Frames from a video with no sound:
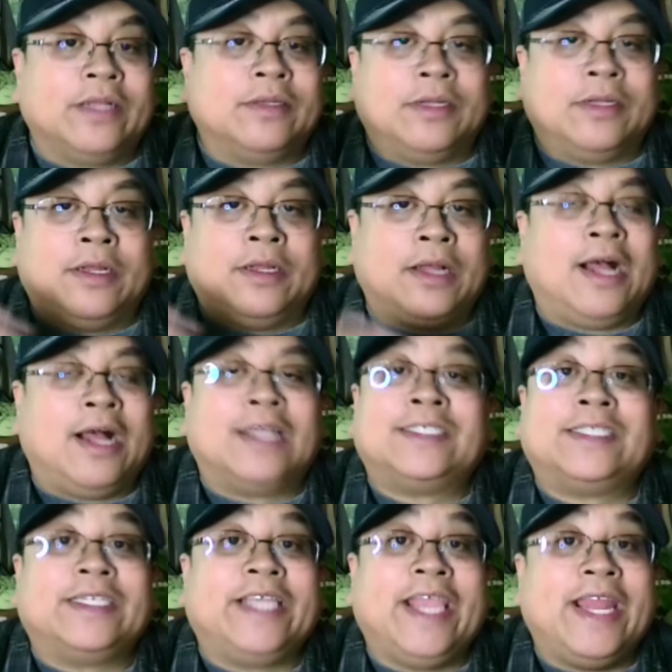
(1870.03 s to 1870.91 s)

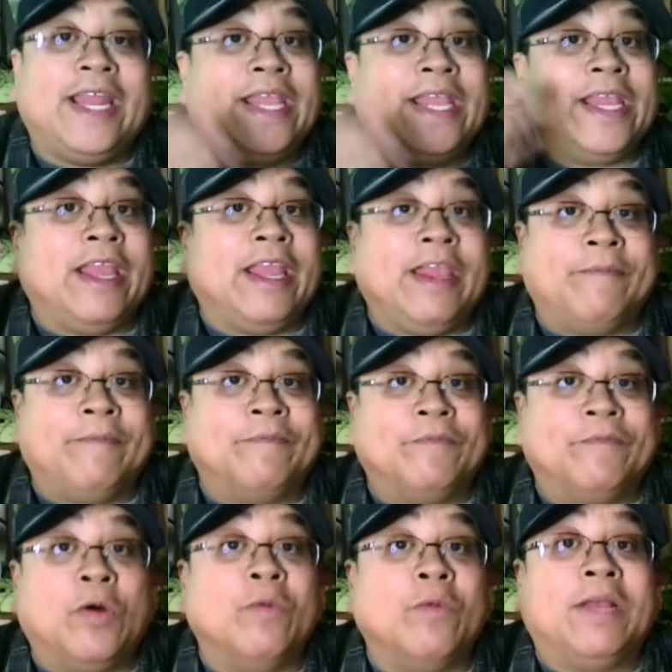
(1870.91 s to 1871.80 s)
Asta getting a
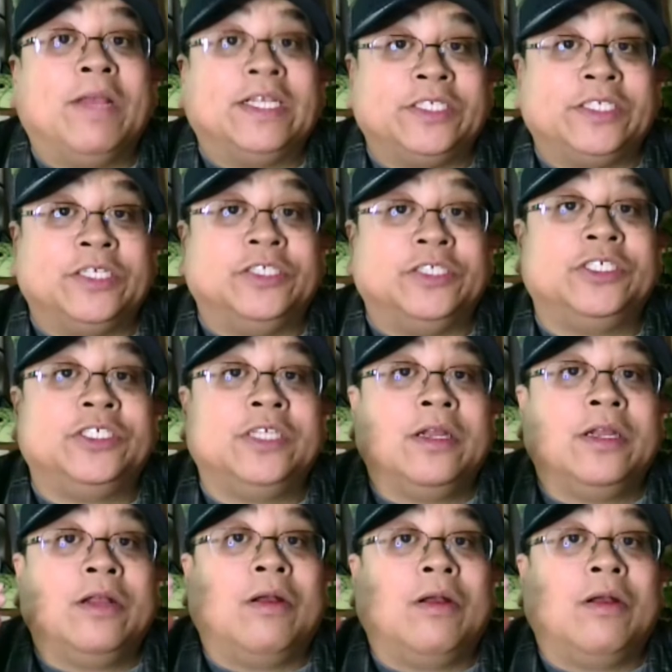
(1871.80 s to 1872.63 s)
phone message,